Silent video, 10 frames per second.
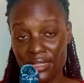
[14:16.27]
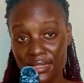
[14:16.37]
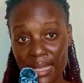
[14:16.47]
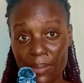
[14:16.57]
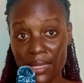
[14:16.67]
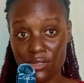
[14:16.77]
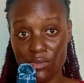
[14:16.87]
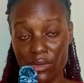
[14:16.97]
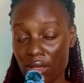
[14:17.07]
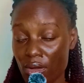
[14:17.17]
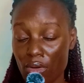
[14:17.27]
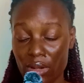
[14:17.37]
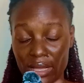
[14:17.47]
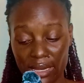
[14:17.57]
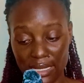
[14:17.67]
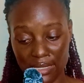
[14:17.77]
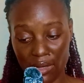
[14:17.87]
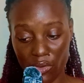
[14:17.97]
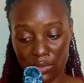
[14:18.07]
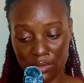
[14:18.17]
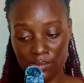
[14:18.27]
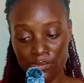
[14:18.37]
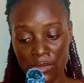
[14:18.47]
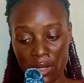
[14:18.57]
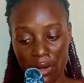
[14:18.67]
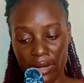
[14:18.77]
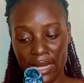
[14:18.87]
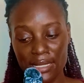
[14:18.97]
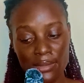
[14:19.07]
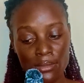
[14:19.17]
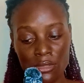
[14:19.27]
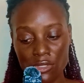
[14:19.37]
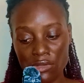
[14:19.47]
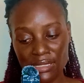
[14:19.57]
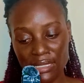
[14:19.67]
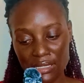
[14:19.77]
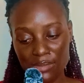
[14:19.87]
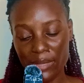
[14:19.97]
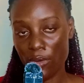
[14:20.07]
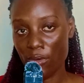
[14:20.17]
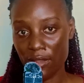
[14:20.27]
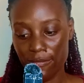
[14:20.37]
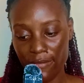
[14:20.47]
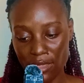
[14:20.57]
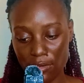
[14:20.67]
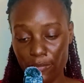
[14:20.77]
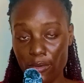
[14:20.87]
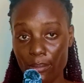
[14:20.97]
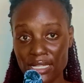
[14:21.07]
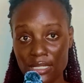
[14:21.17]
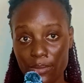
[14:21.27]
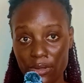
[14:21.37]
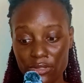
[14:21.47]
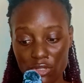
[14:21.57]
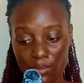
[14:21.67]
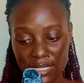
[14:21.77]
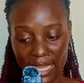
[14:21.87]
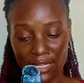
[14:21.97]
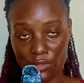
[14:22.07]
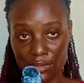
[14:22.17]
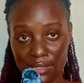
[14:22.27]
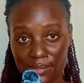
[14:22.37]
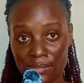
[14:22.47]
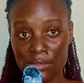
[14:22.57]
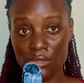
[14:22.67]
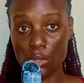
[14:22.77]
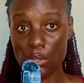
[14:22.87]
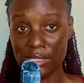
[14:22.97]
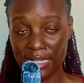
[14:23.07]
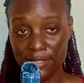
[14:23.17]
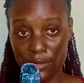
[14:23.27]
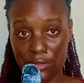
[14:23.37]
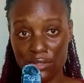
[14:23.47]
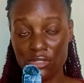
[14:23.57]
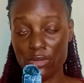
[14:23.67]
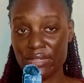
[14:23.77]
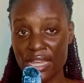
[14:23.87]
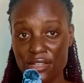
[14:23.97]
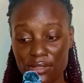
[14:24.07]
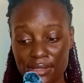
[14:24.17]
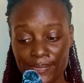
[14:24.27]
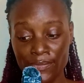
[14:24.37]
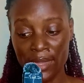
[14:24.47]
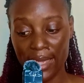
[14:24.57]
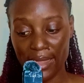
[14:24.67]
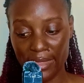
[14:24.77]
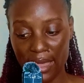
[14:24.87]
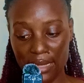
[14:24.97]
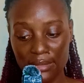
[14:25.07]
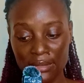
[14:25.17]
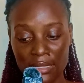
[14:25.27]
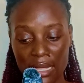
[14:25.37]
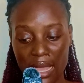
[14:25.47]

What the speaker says: This applies to all careers across. All right. So your skills may qualify you for multiple job titles. So search for those job titles and then